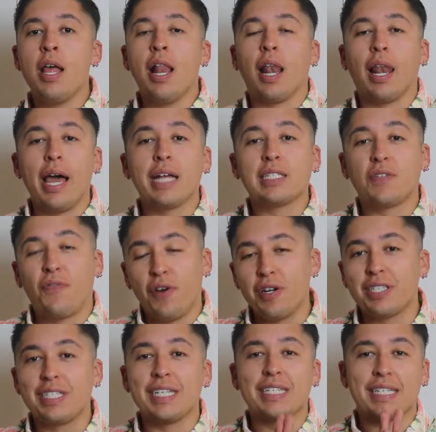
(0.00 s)
let's
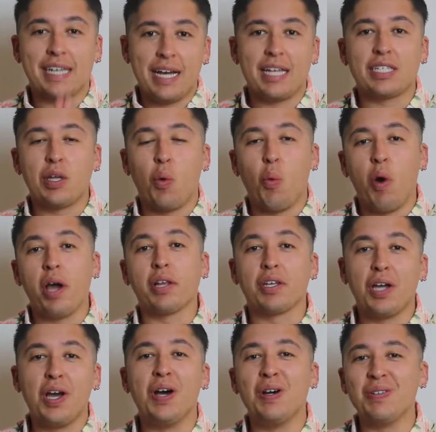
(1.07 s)
first discuss what
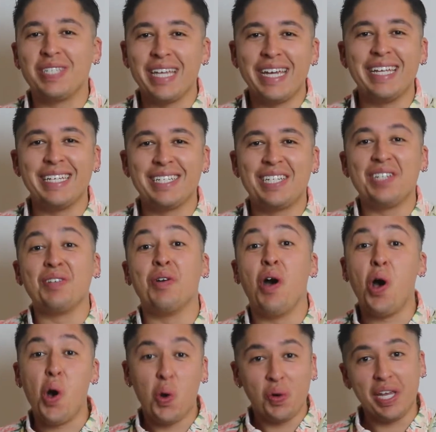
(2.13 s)
goes into
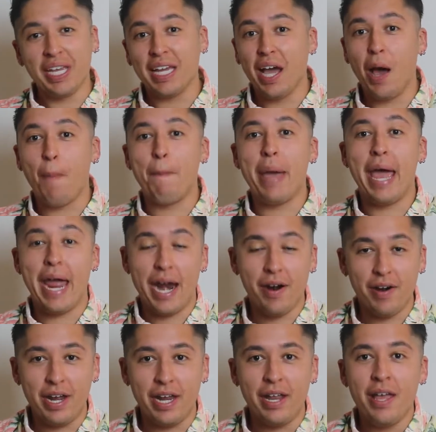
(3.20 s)
owning a
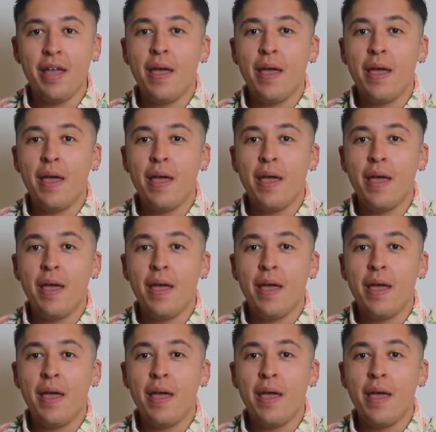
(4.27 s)
parrot,